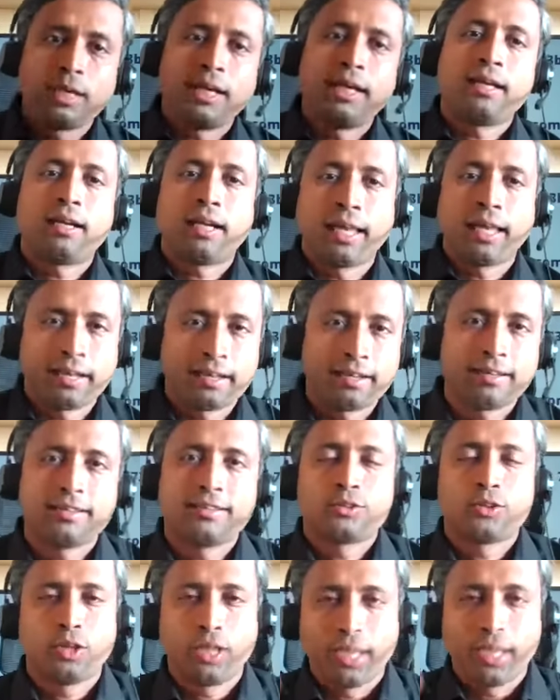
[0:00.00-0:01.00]
to get like,
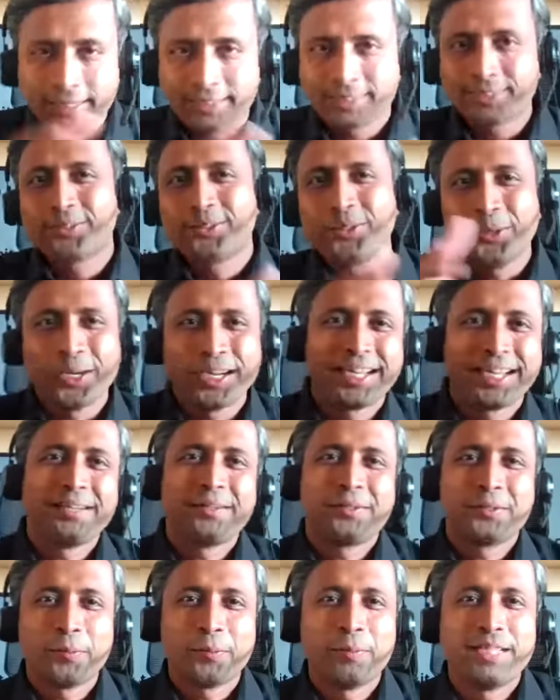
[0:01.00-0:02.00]
so let's go
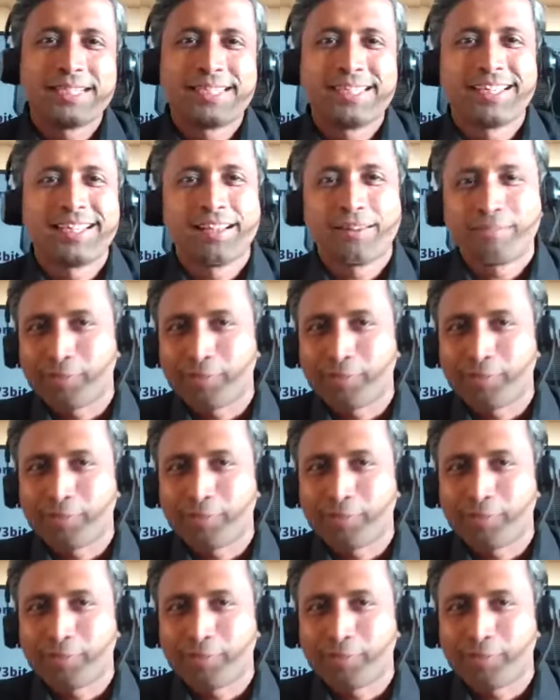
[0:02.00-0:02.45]
again to the basic.